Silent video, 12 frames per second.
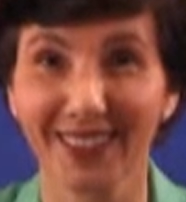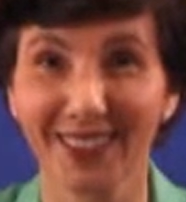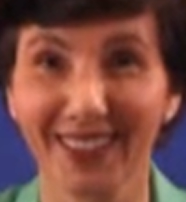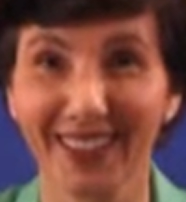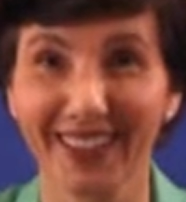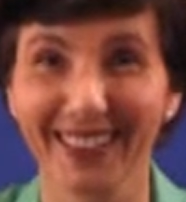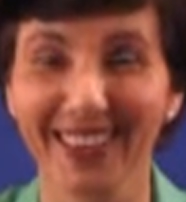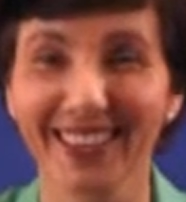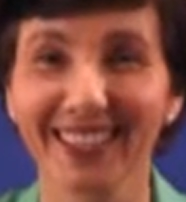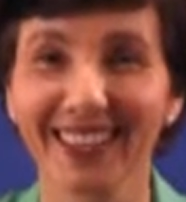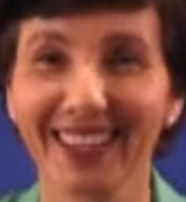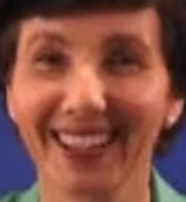All right,
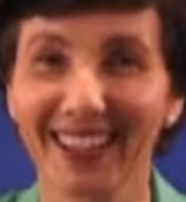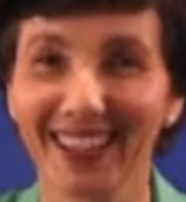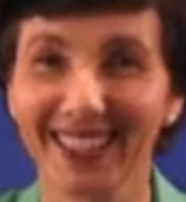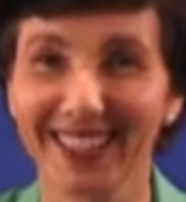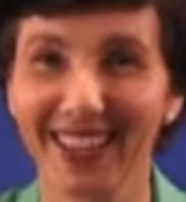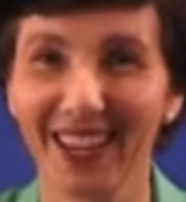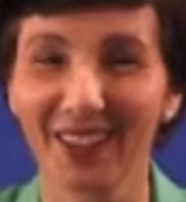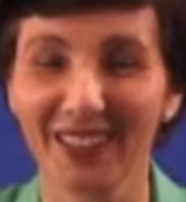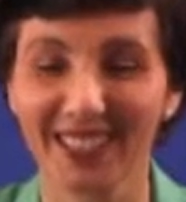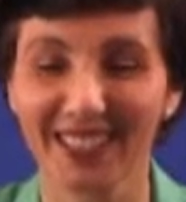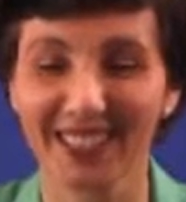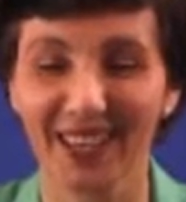that's the k sound
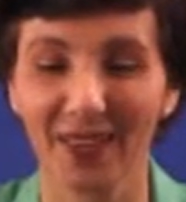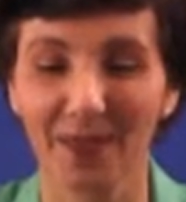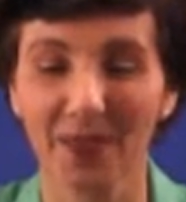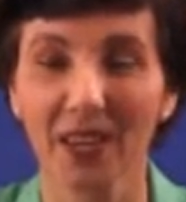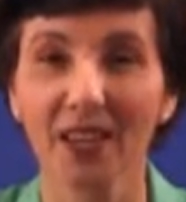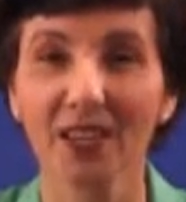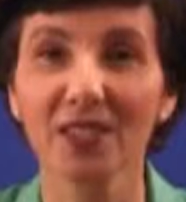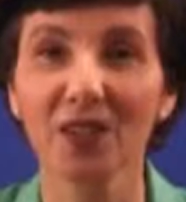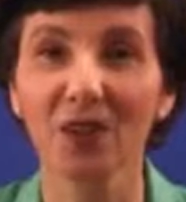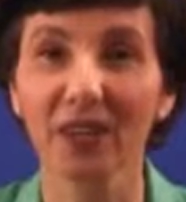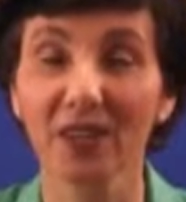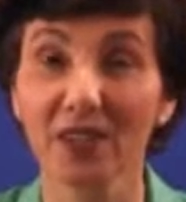in sa.
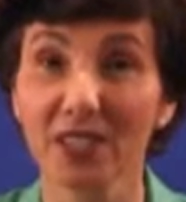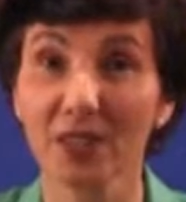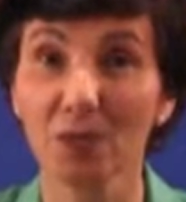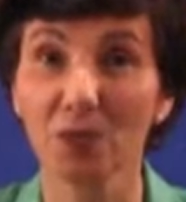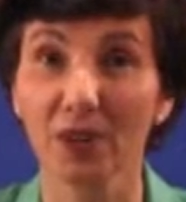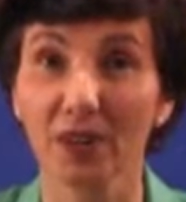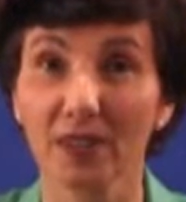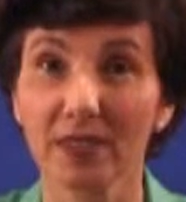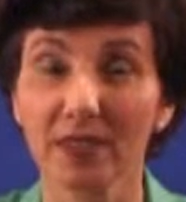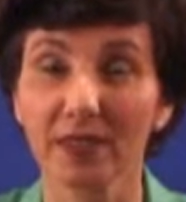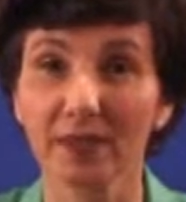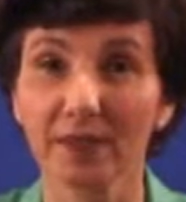So here's some
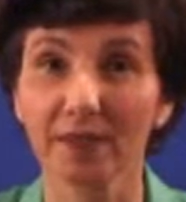words.